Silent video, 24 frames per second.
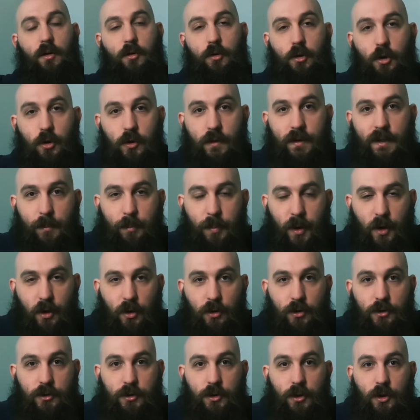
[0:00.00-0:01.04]

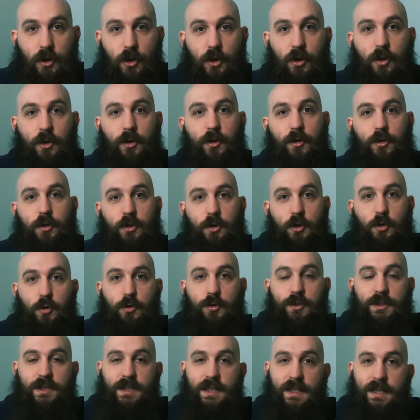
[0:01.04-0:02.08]
neurotypicals
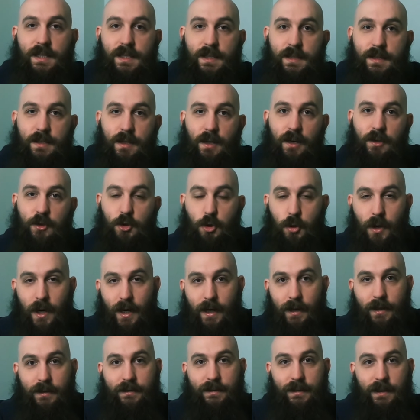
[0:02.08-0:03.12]
use these
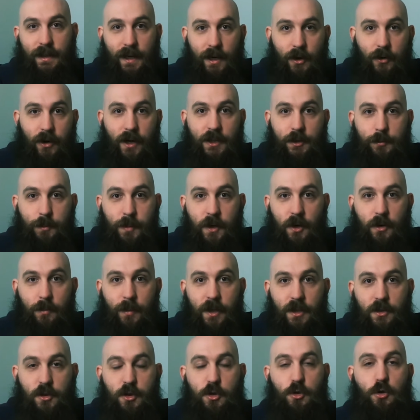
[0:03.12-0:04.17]
trials and error
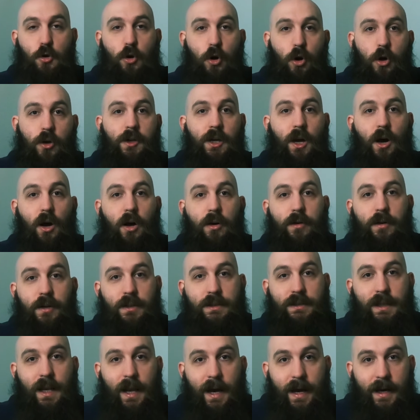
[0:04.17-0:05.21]
experiments to learn the
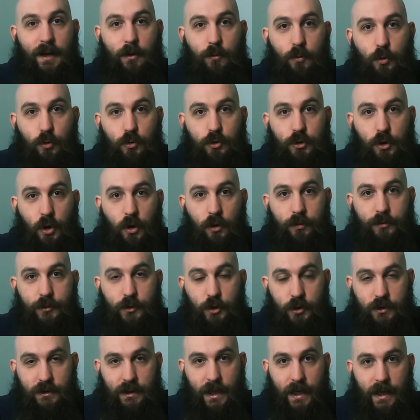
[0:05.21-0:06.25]
underlying rules of
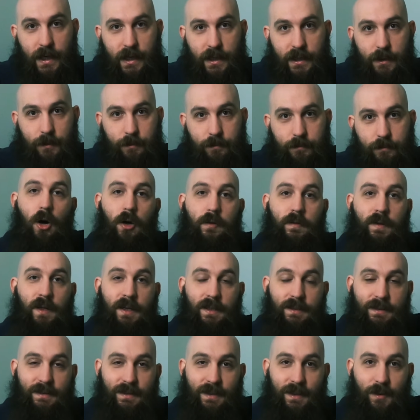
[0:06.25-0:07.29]
society.
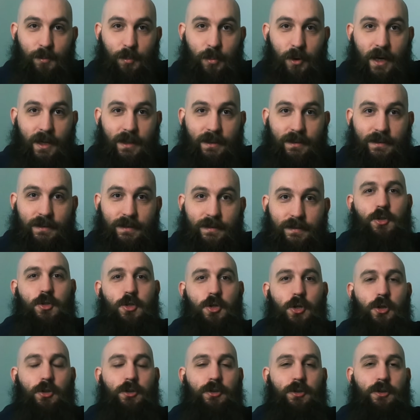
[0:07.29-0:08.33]
Autistic brains
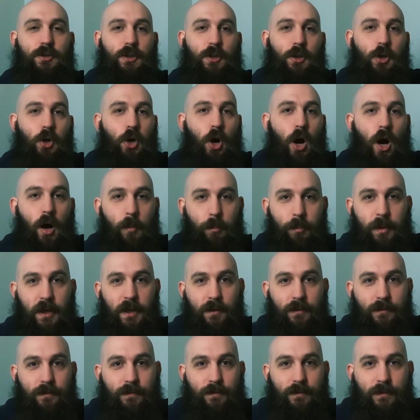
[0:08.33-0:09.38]
just copy
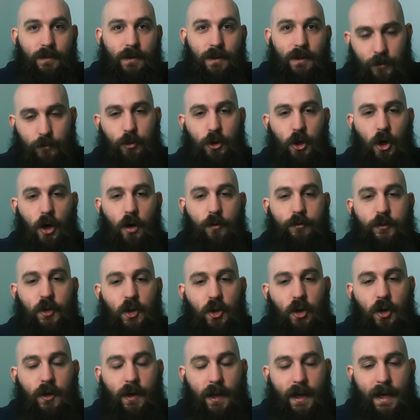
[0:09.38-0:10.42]
we're often
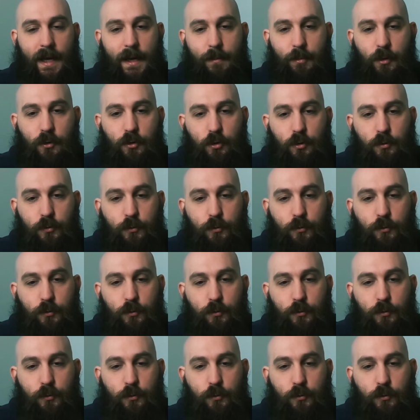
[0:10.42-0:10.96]
not able to